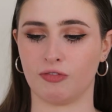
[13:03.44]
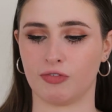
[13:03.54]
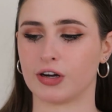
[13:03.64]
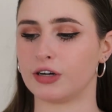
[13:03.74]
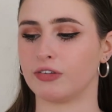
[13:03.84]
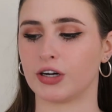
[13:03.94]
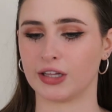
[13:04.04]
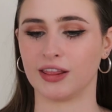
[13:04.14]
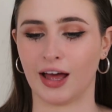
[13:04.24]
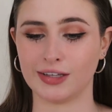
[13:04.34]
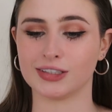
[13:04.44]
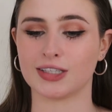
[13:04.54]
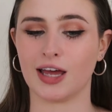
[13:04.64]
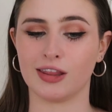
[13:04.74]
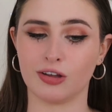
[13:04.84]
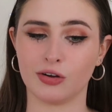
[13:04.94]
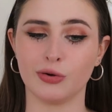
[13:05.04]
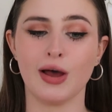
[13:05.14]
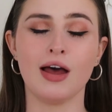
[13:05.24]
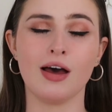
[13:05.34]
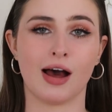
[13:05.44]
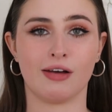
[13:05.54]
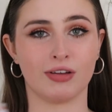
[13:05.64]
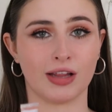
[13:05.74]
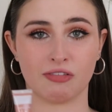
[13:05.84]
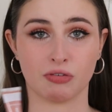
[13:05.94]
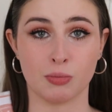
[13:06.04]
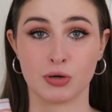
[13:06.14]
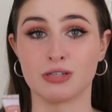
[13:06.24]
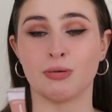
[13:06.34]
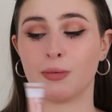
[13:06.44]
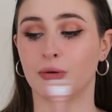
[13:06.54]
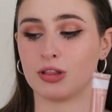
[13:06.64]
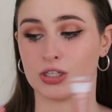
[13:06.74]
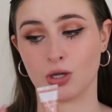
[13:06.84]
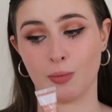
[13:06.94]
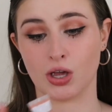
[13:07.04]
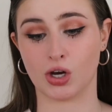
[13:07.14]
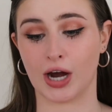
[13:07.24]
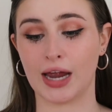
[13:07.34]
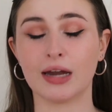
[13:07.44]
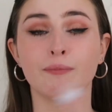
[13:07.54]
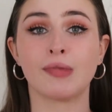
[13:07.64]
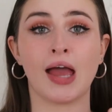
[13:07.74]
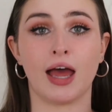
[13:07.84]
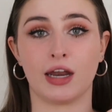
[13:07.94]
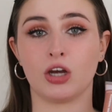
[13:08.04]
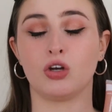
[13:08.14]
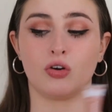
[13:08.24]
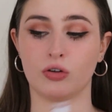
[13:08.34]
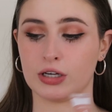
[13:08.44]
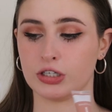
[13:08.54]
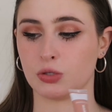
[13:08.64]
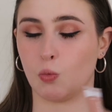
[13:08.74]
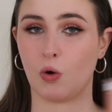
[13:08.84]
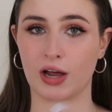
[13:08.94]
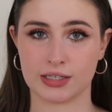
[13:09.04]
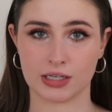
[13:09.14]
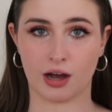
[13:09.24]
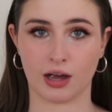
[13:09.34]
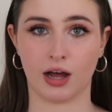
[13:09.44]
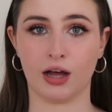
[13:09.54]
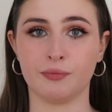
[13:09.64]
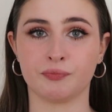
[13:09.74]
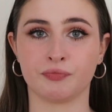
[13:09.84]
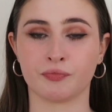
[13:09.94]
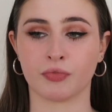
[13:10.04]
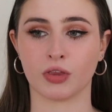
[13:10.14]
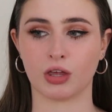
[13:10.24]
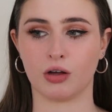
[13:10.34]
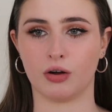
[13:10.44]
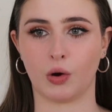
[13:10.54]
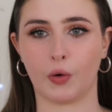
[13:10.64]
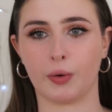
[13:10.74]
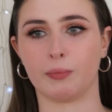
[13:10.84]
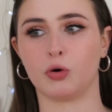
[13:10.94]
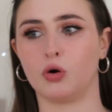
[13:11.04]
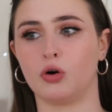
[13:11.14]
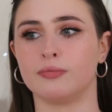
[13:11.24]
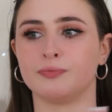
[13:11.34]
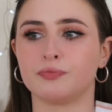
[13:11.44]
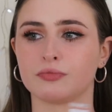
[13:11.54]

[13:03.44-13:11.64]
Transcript: the very, very light side though. I feel like for most people this will be great. And I know there is one darker or more